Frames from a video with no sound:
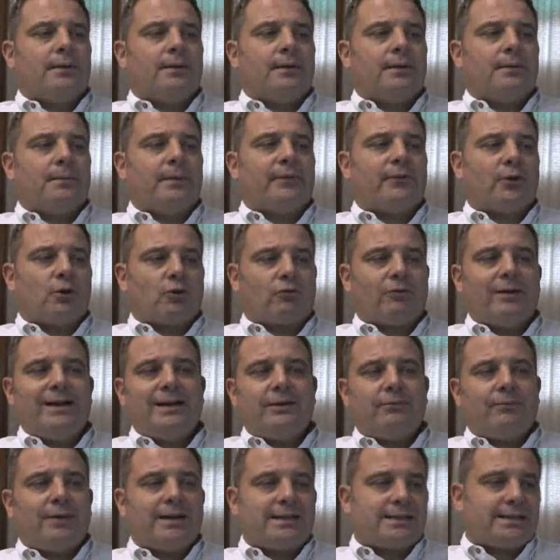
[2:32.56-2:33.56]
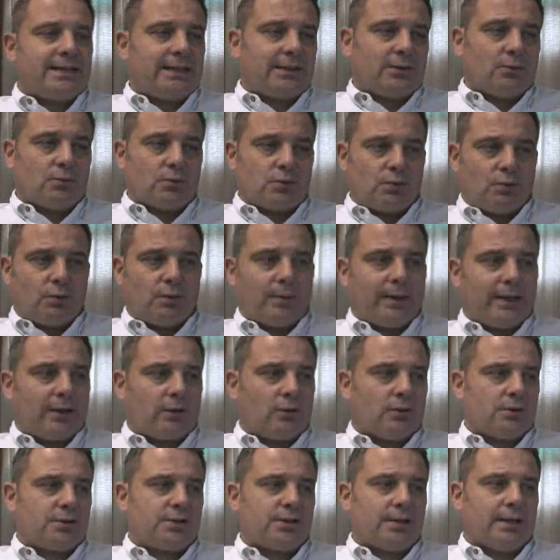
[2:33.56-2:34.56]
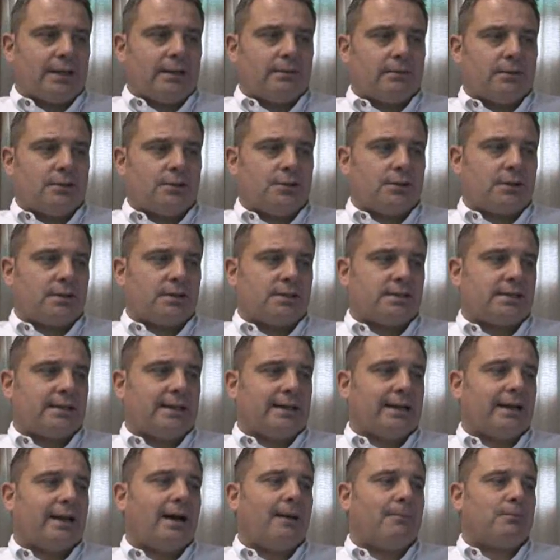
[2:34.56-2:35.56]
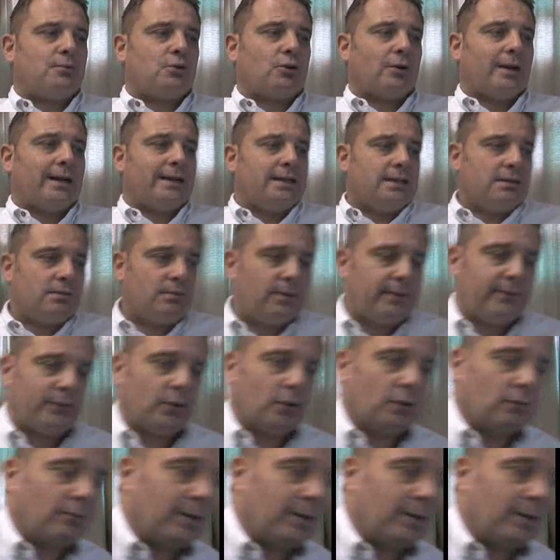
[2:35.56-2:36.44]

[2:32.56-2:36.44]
we've got green and red signals all the way across there. As you can see, in an uptrend, we've got